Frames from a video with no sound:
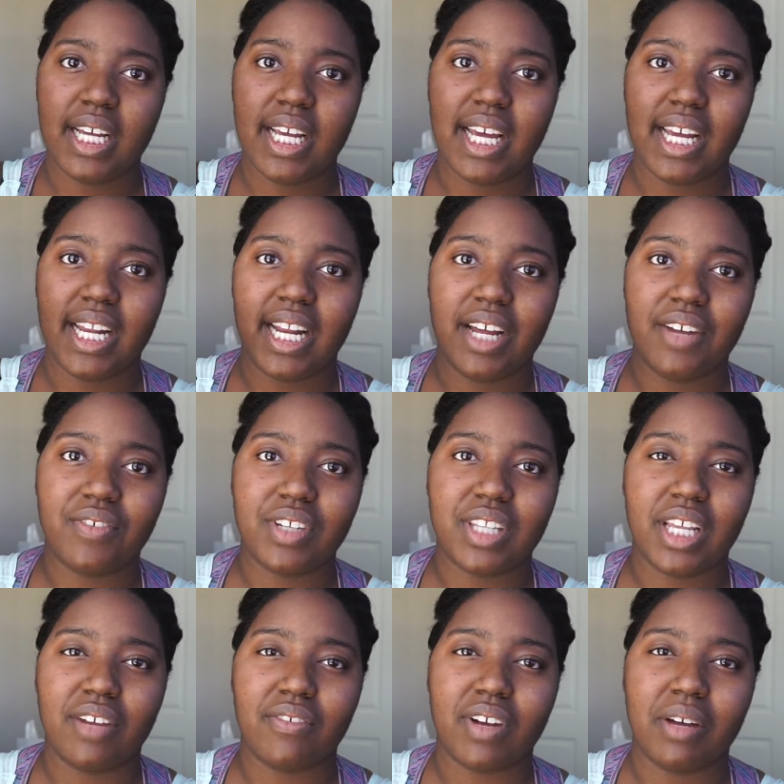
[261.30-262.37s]
and
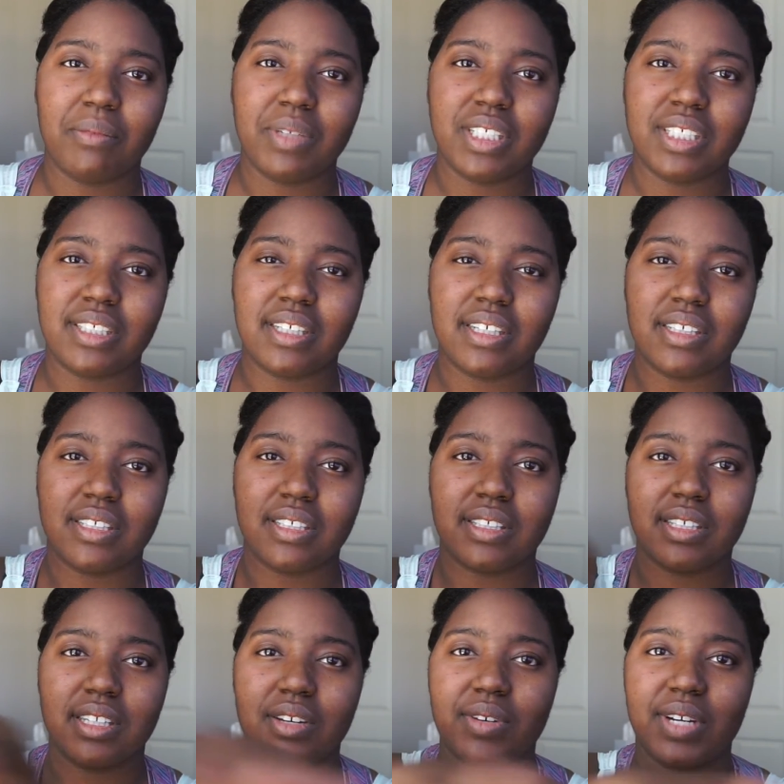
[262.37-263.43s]
everything around me just started
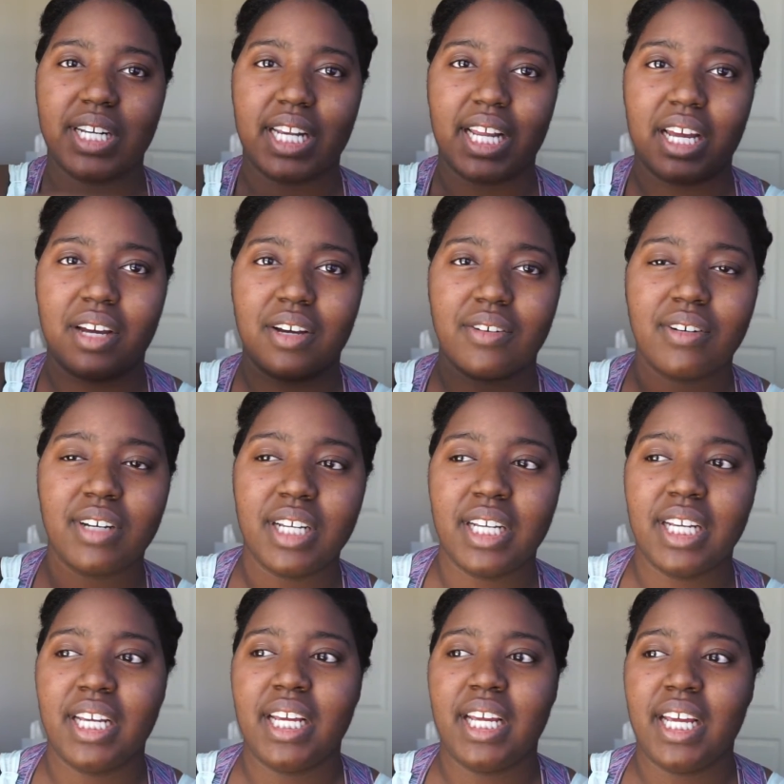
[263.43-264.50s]
slowing down.
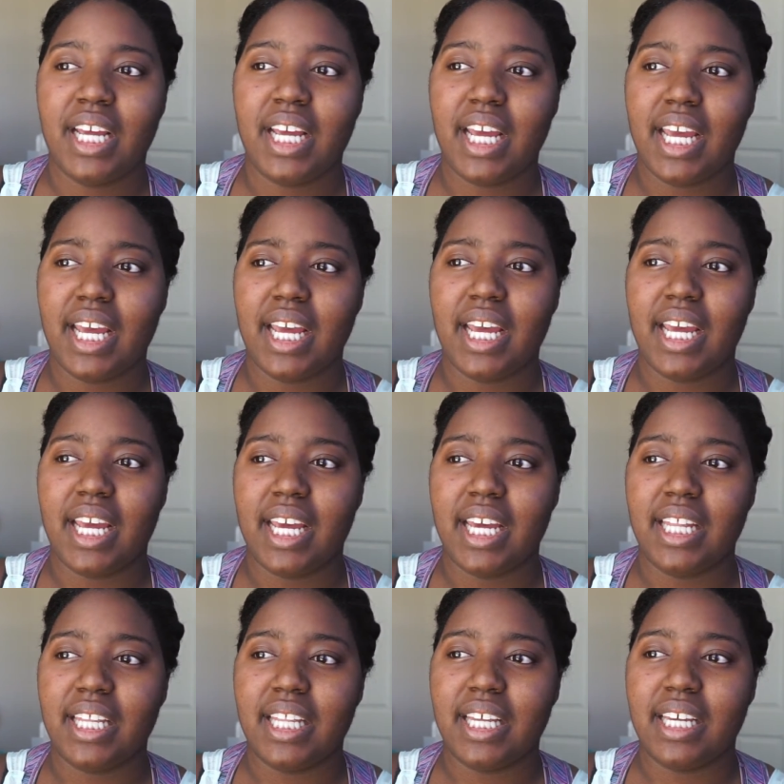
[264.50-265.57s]

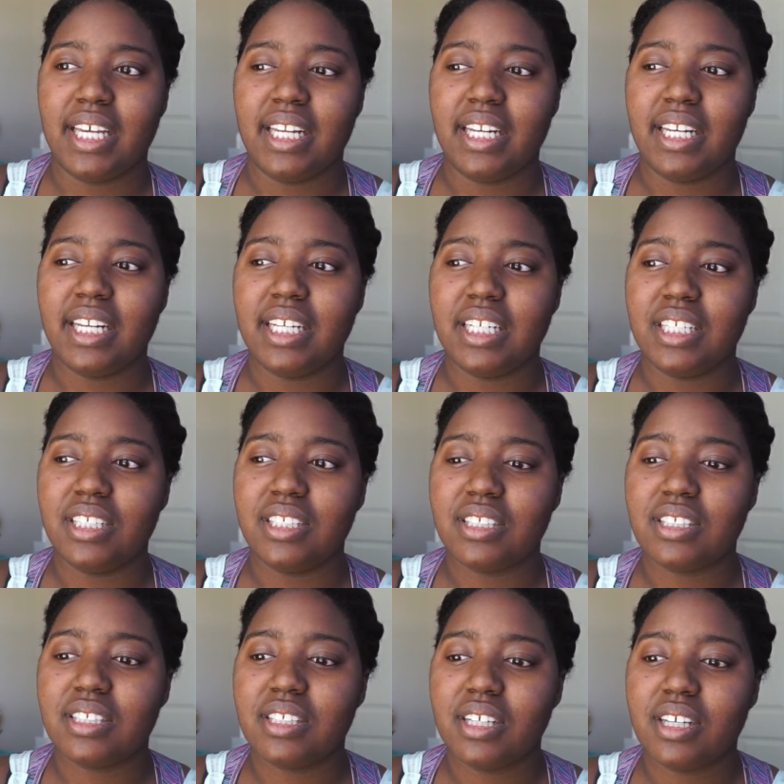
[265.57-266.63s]
And then it
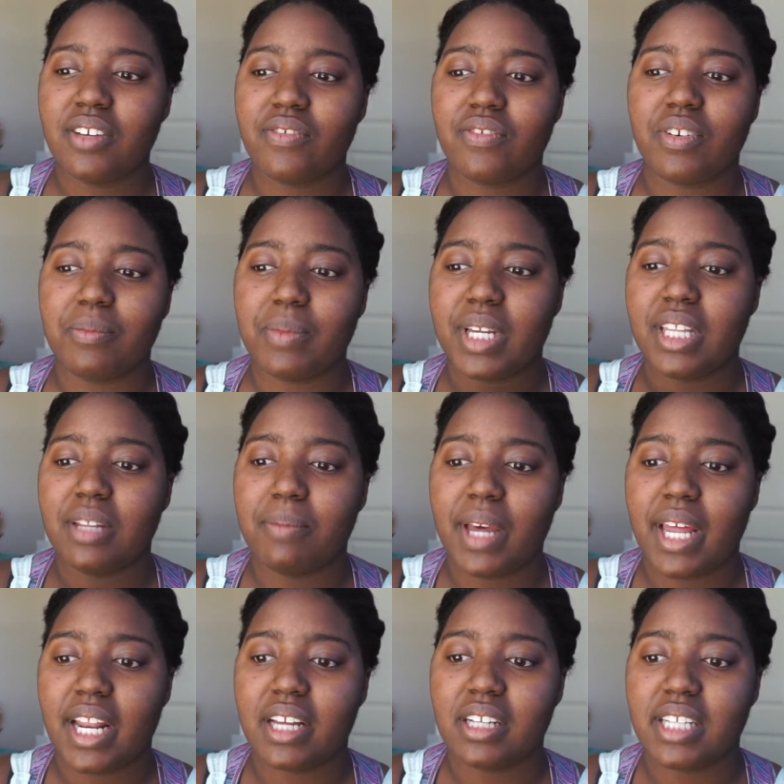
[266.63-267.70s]
just, for me, the
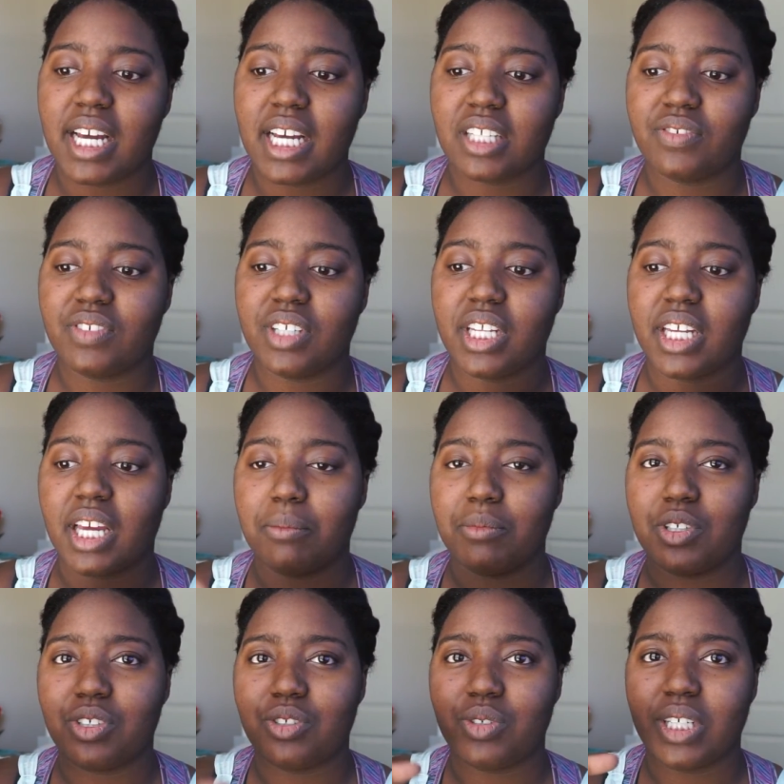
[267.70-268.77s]
panic attacks feel like I'm a
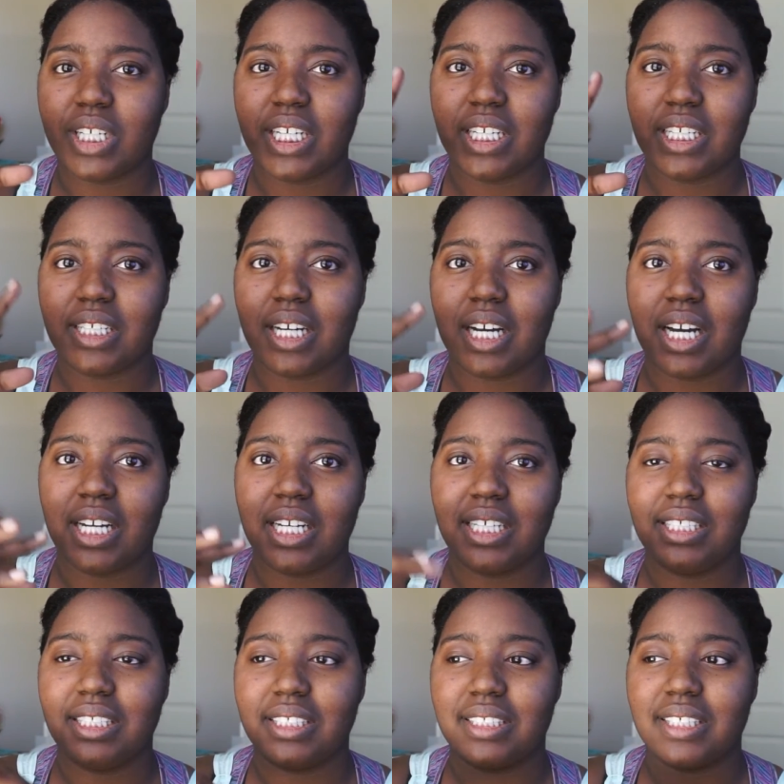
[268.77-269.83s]
shrinking dot
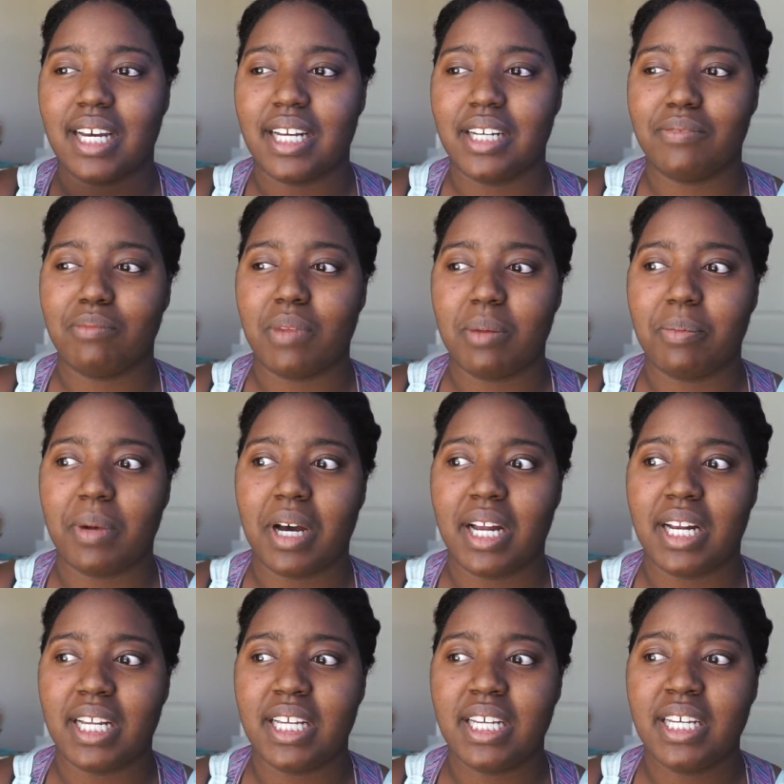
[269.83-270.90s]
inside of my
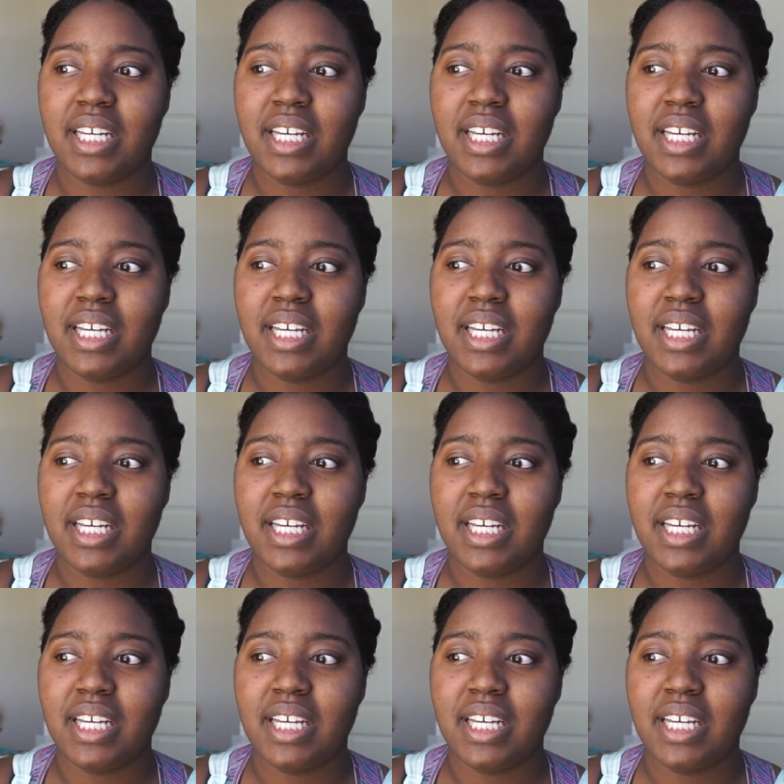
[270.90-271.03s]
body.